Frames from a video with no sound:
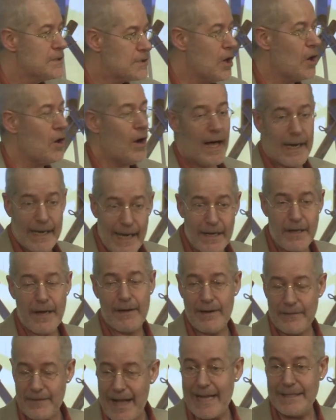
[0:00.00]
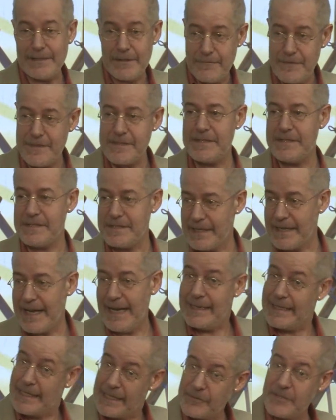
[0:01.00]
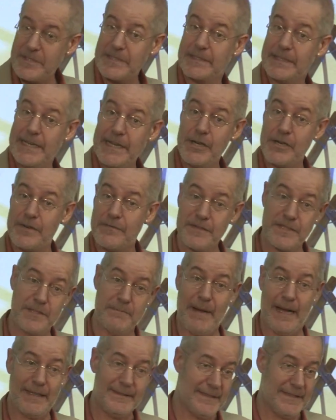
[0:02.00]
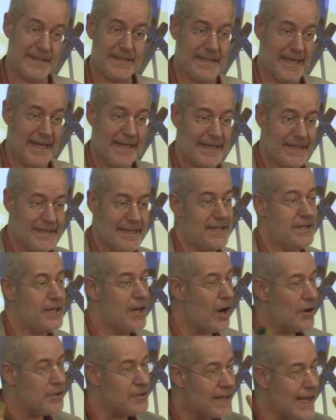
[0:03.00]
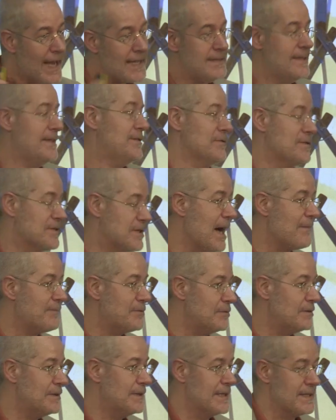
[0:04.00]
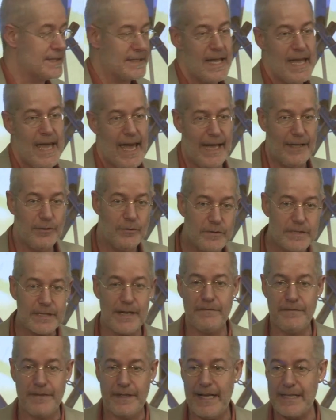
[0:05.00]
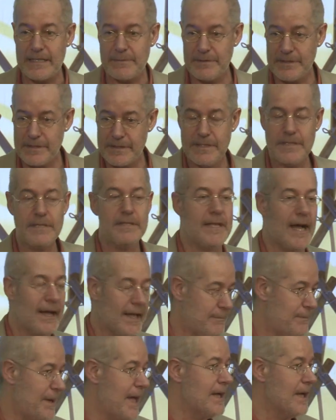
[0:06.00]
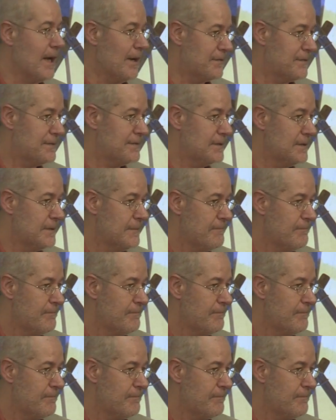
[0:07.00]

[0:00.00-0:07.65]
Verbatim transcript: So a lot of other physicists are getting increasingly nervous about this thing and say, you know, you guys need to stop doing this and do something else because this is not paying off.